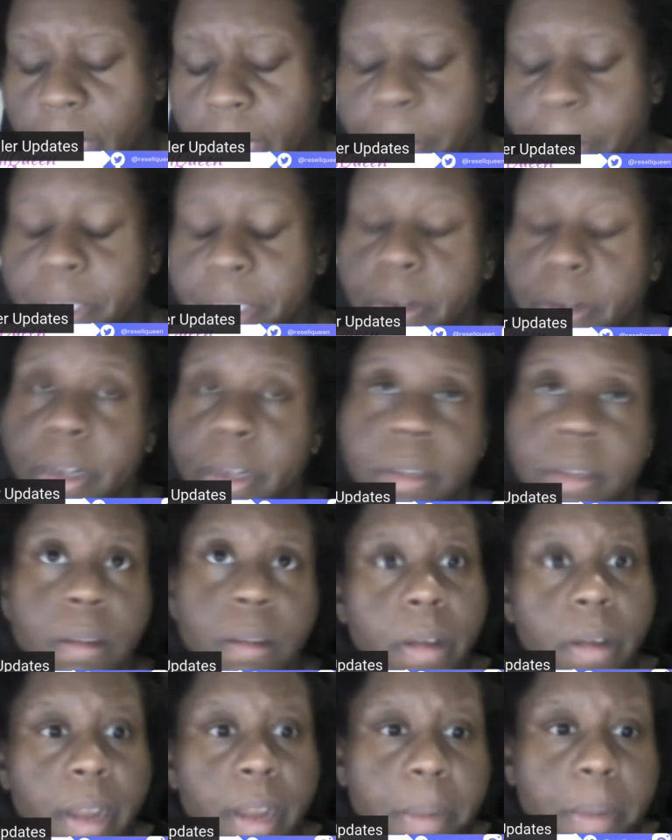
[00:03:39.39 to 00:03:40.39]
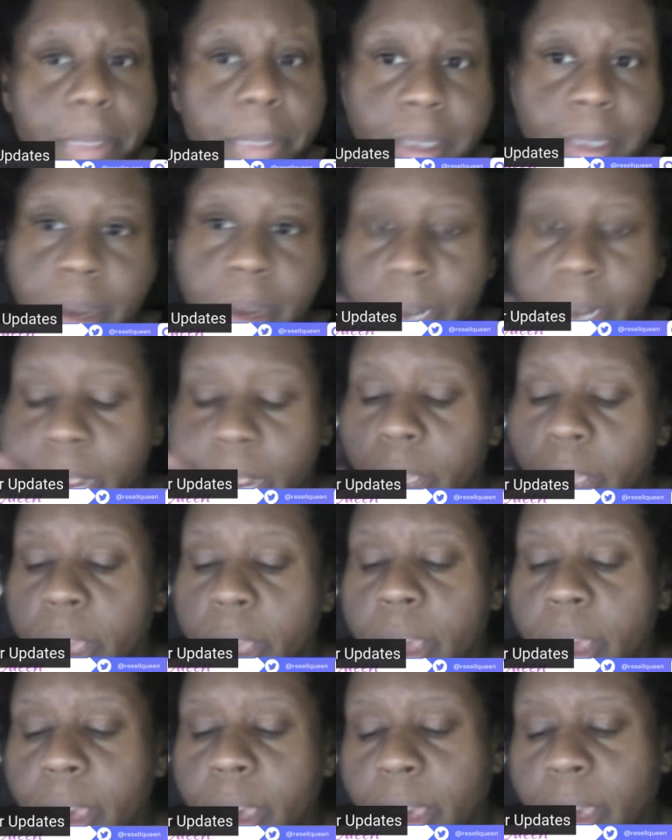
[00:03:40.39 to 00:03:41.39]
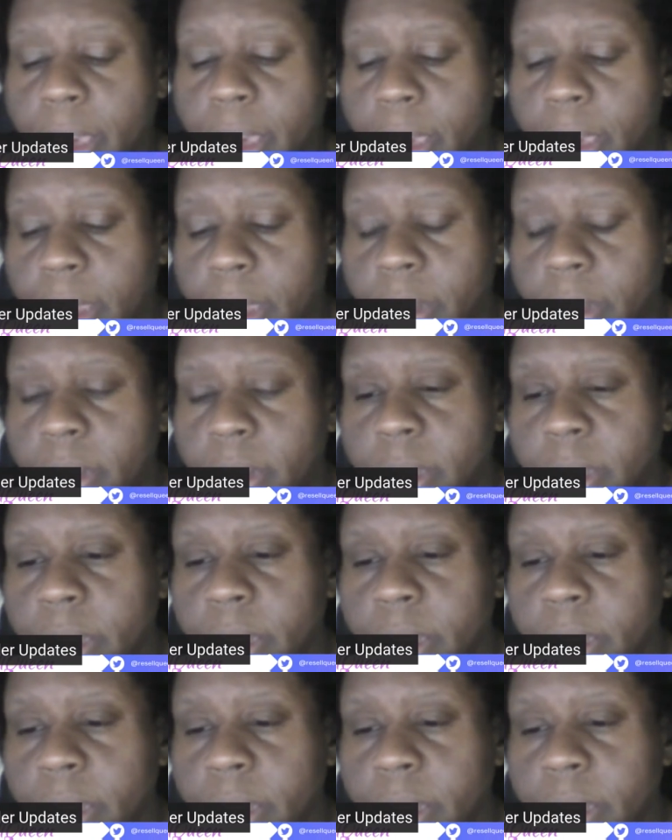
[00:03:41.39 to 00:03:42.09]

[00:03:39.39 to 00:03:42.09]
I'm sorry, on Amazon. And